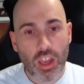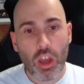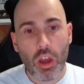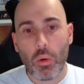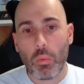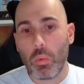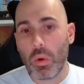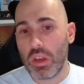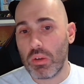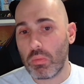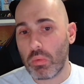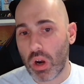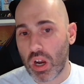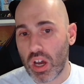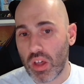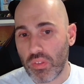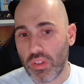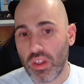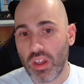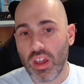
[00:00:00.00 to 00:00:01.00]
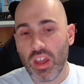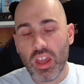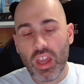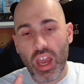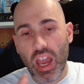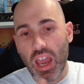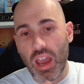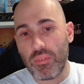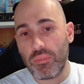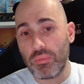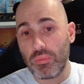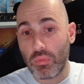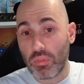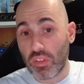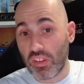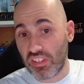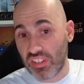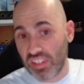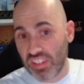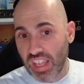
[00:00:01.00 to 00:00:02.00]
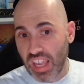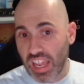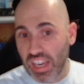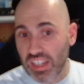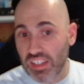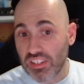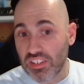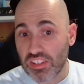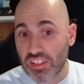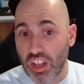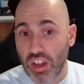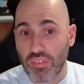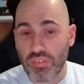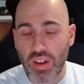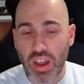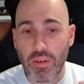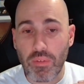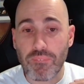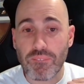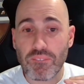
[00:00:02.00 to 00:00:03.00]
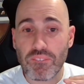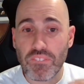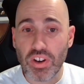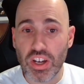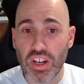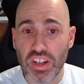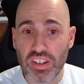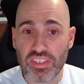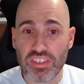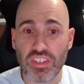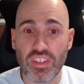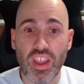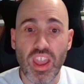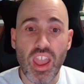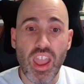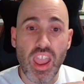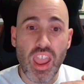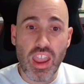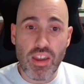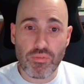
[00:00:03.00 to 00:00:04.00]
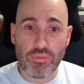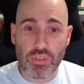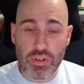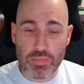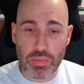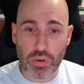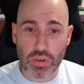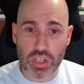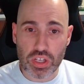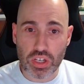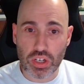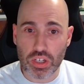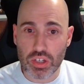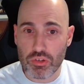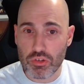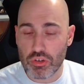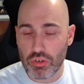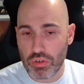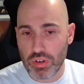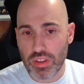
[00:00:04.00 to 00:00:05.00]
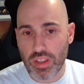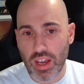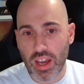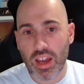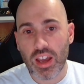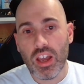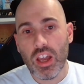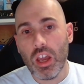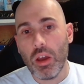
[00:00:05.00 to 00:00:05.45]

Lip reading: We'd rather have the scanned stuff out first so that everybody can enjoy that.